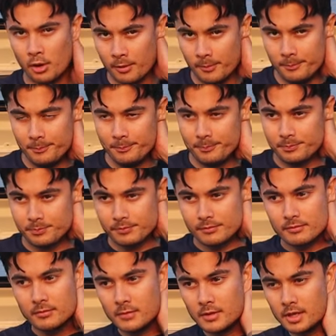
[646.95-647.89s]
Mob.
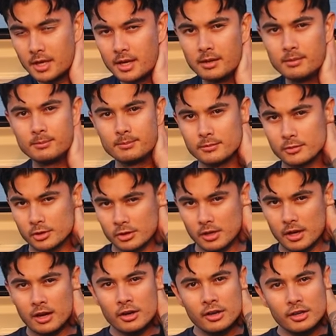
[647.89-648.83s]
Yeah,
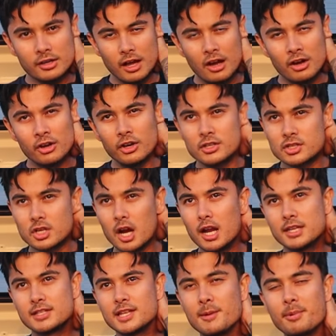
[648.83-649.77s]
I'm gonna
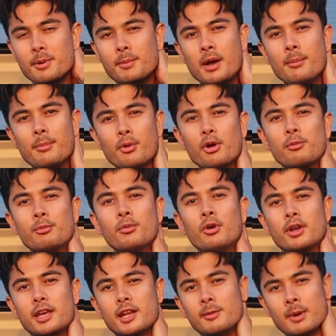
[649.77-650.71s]
try to step on my board
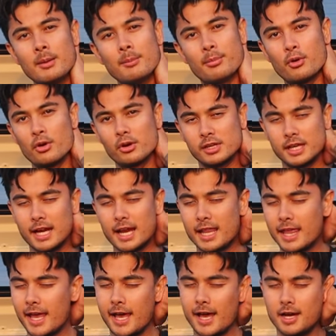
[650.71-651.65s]
more. Get on my board, get
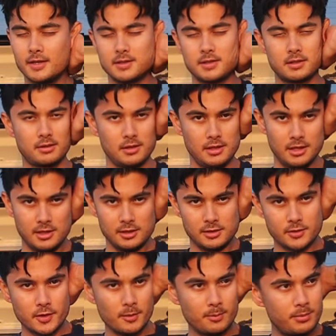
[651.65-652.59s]
out of the house,
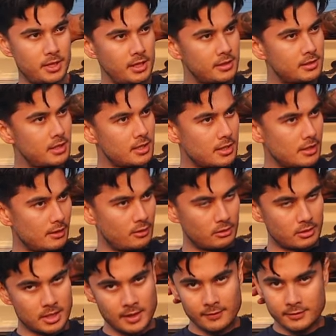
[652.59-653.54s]
stop being such a
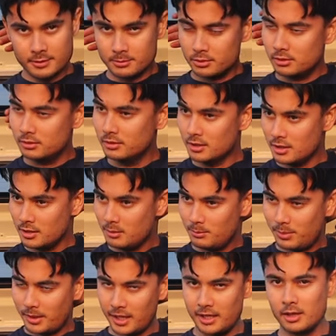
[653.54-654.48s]
little comfortable
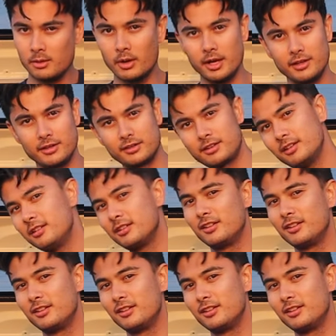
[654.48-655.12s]
panty waist.